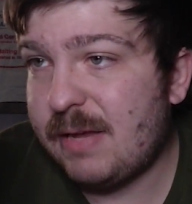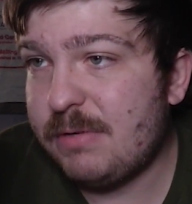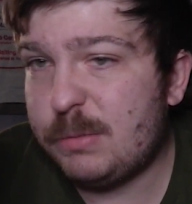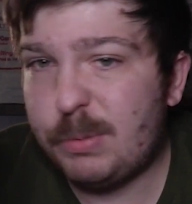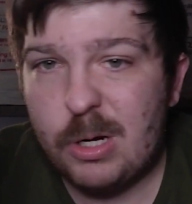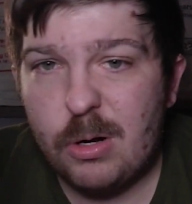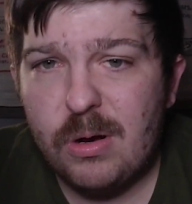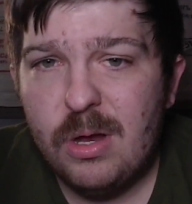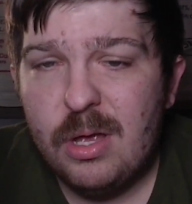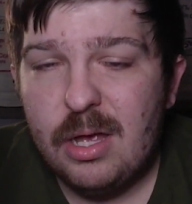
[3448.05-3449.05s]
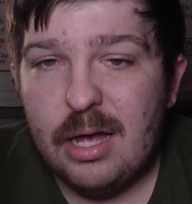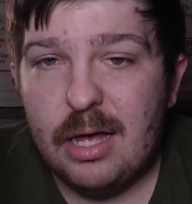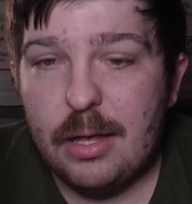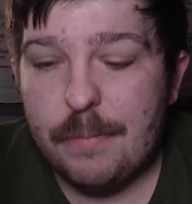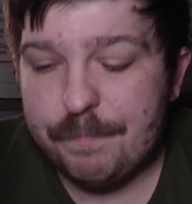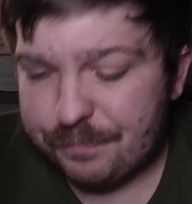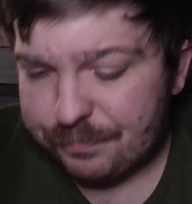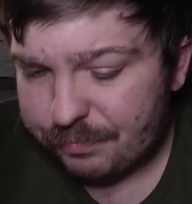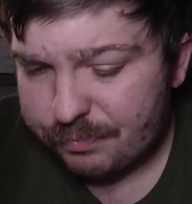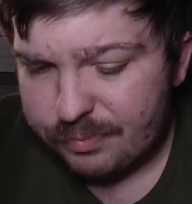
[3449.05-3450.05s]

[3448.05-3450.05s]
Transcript: sevens player. Um,